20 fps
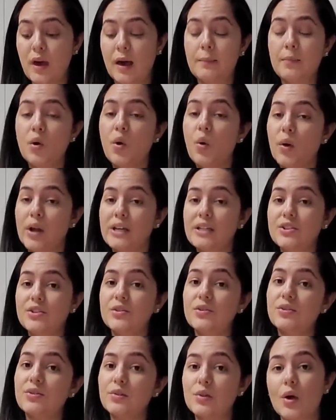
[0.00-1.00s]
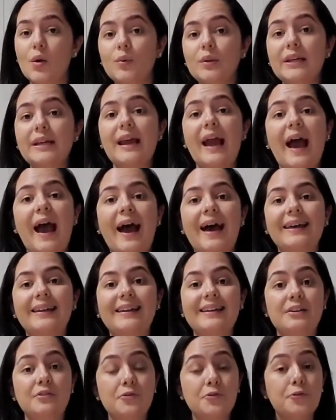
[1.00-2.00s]
I'm going to slowly add
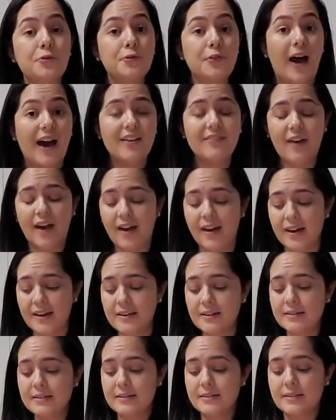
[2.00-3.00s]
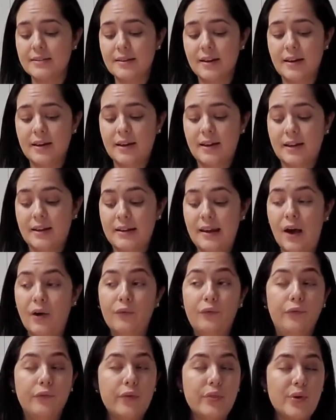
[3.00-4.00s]
in 5 eggs.
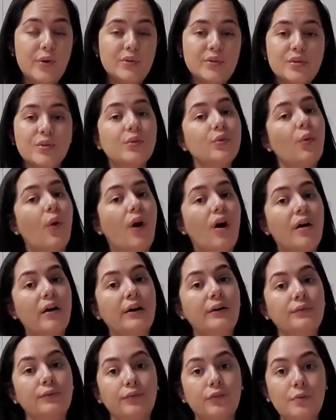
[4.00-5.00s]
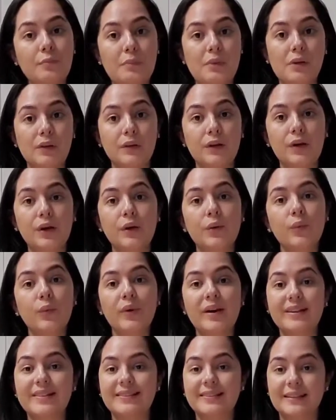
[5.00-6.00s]
Now, for those who aren't familiar
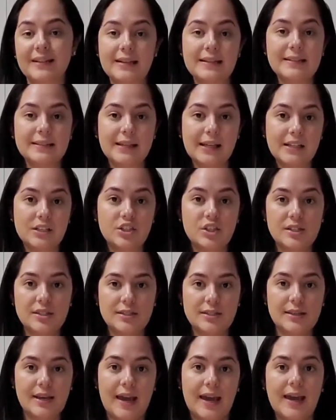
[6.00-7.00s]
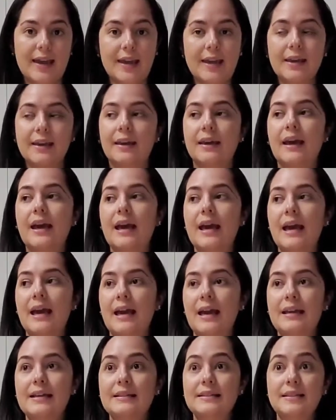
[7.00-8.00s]
with Tres Leches cake,
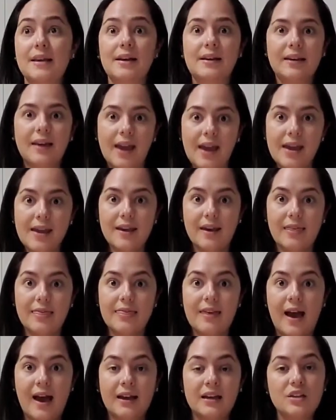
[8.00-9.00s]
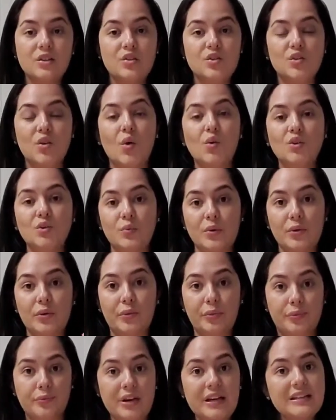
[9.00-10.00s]
it's a cake that is soaked
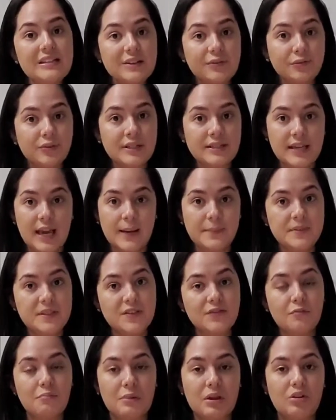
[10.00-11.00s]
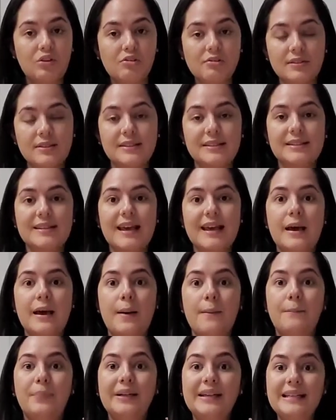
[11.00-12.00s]
with 3 different types of milks,
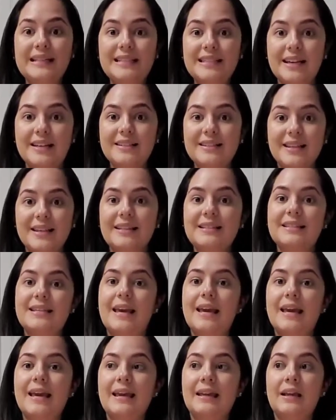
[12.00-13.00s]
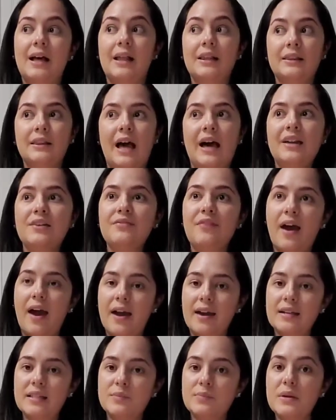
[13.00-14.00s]
but it does contain a lot of
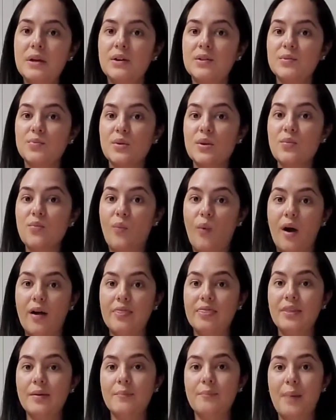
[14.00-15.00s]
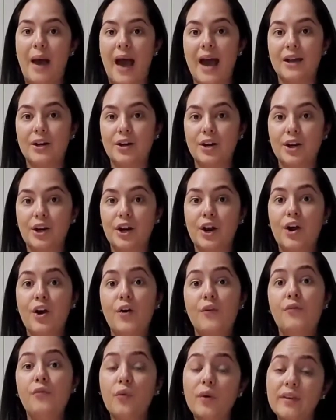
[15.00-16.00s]
eggs because we want the batter
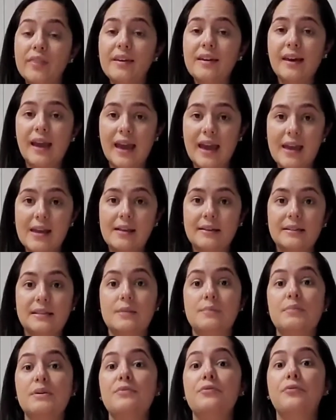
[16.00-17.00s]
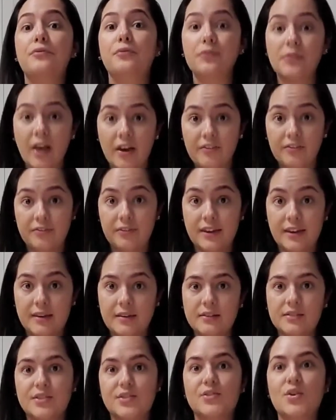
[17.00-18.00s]
for the cake to be fluffy
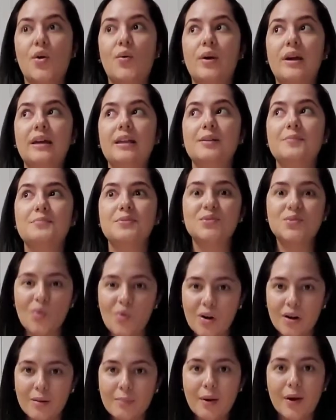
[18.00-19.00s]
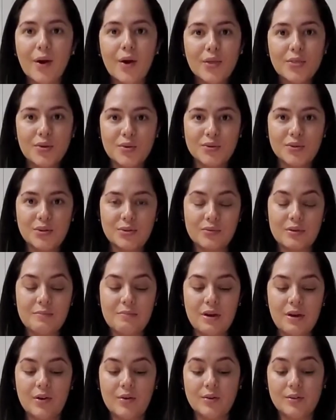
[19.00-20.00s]
so it can absorb those 3
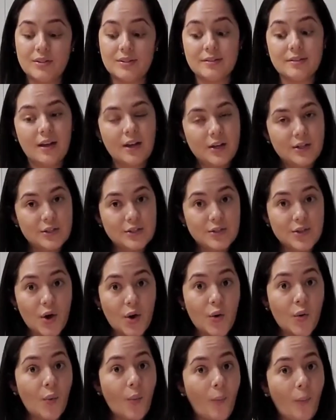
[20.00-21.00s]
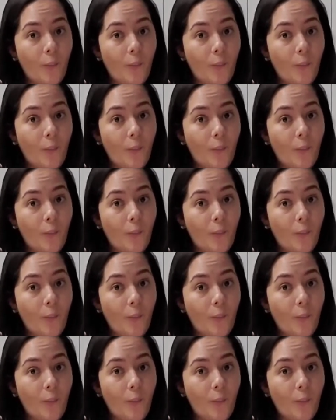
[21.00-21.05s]
milks. So